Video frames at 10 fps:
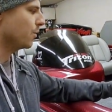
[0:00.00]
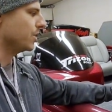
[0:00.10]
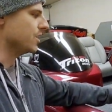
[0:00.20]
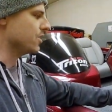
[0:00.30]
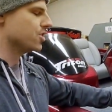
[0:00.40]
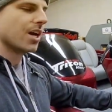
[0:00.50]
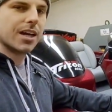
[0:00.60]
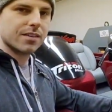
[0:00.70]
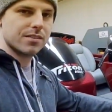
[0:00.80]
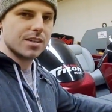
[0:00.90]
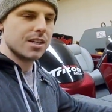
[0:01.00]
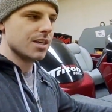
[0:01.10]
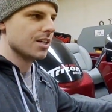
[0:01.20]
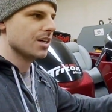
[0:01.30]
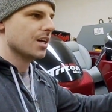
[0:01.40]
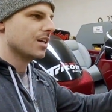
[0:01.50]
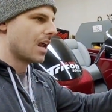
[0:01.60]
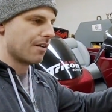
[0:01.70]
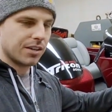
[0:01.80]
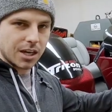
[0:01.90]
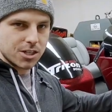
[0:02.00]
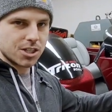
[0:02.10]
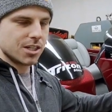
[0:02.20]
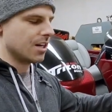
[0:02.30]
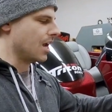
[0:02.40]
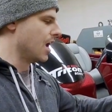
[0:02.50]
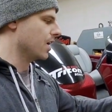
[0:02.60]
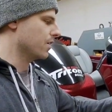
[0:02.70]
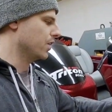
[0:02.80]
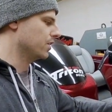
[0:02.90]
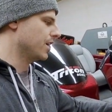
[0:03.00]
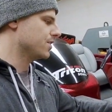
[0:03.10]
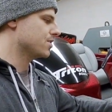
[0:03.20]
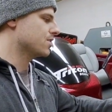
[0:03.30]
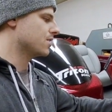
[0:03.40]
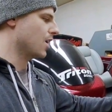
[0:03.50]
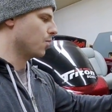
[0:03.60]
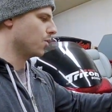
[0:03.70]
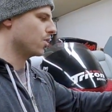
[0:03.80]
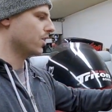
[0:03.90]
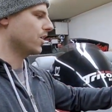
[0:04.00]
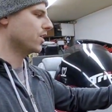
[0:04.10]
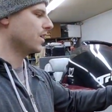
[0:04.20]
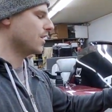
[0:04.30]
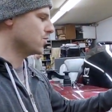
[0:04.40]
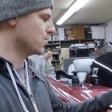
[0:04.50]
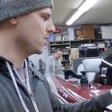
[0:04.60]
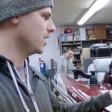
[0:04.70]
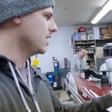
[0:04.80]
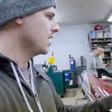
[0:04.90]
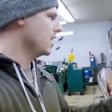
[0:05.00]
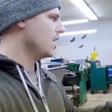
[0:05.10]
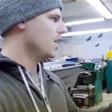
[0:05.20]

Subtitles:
We did check the navigation and anchoring lights. They work. That's good.